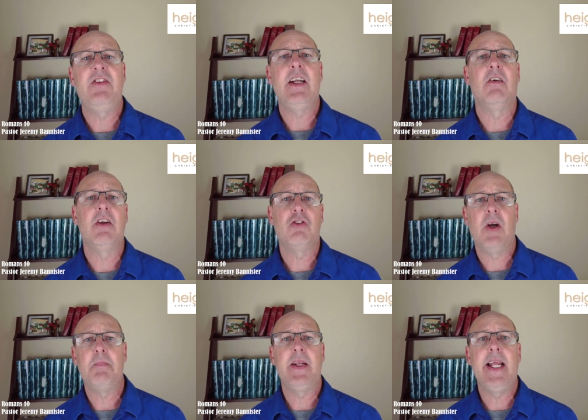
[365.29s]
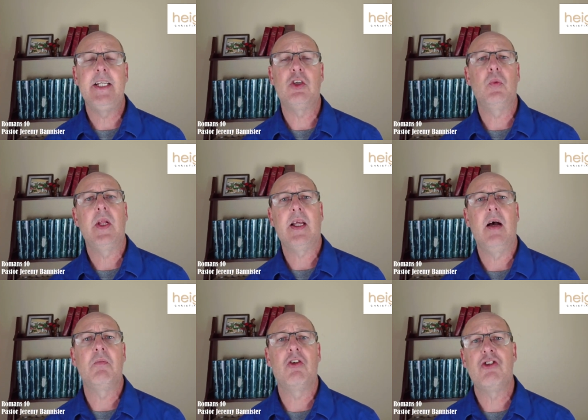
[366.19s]
fear and trepidation when it
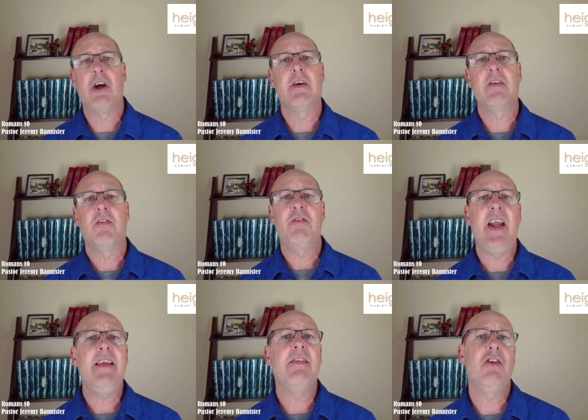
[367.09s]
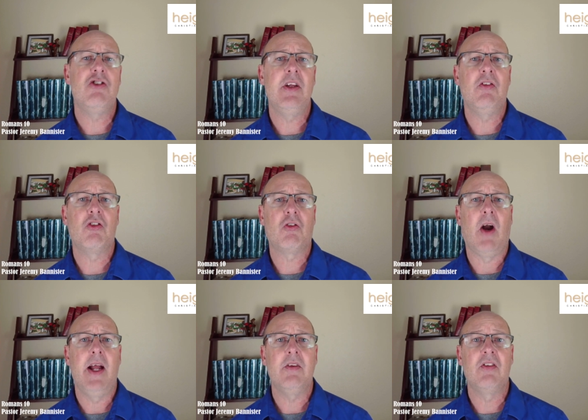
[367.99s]
comes to sharing their faith in Jesus
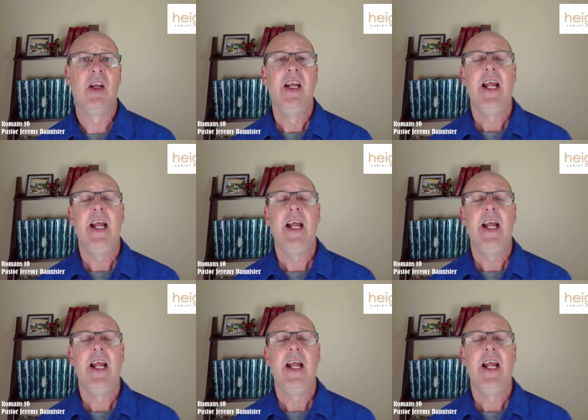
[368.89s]
Christ.